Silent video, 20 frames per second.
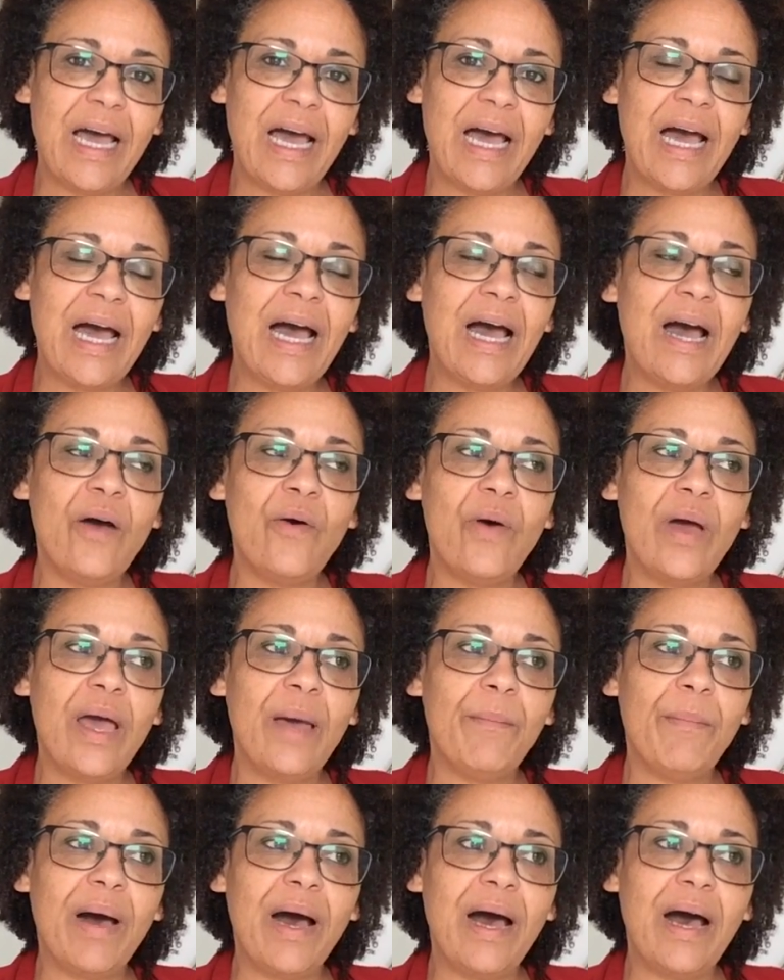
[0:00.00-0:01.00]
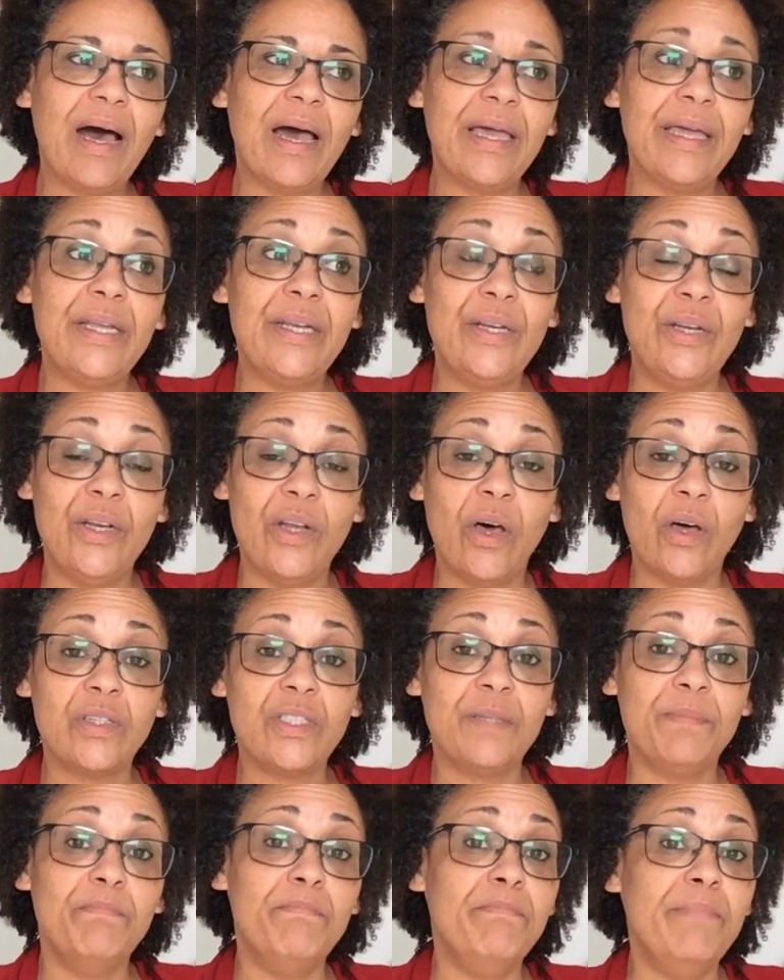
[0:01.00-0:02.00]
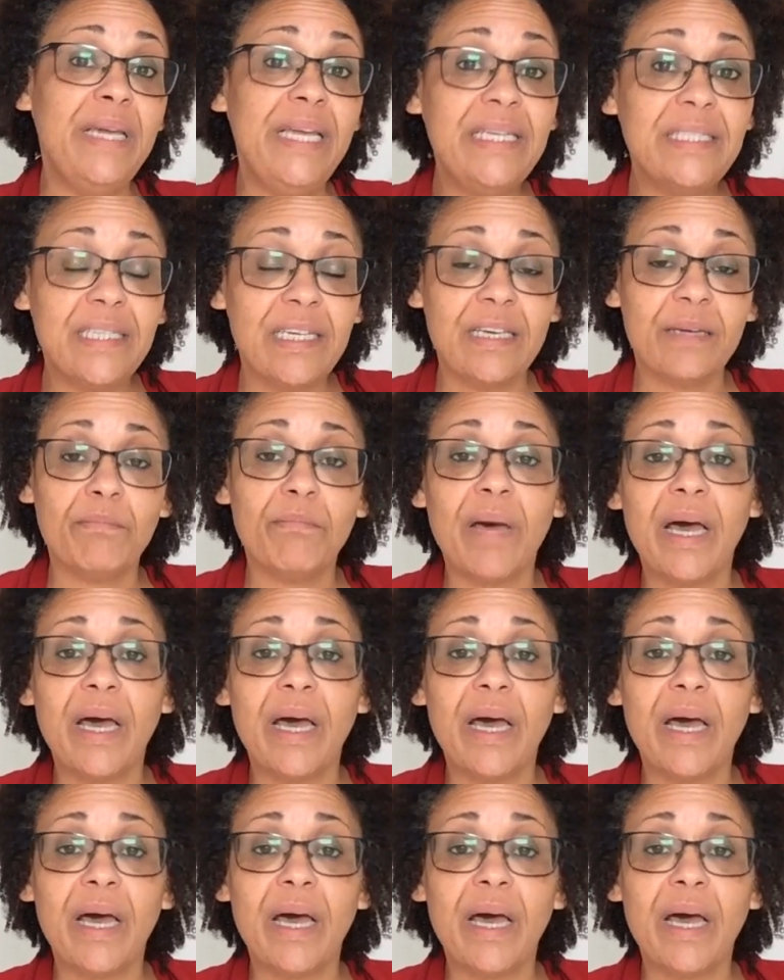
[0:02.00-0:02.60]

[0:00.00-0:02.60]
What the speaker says: How am I not meeting